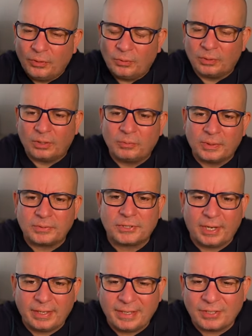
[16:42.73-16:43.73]
All I will
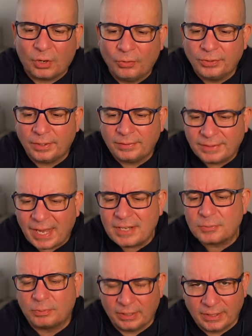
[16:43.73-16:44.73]
say is Honda
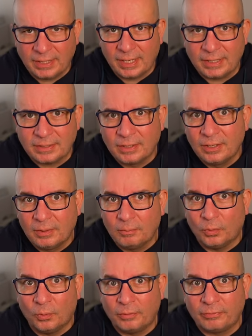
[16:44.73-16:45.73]
desperately need
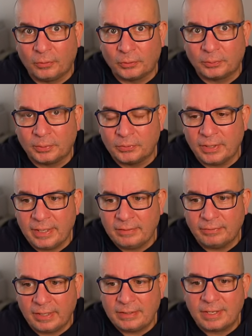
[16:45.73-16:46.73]
more affordable
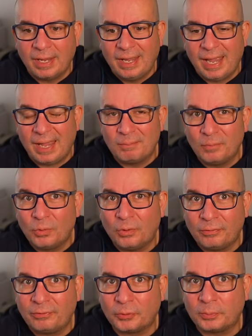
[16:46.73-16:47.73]
EVs and more
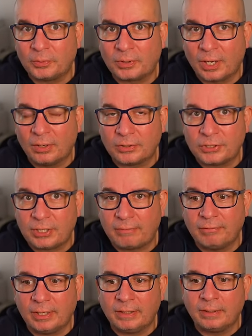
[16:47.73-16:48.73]
affordable cars
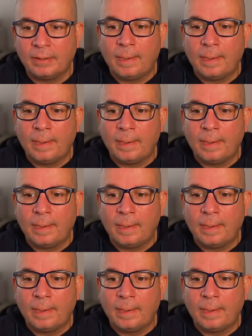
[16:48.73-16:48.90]
generally.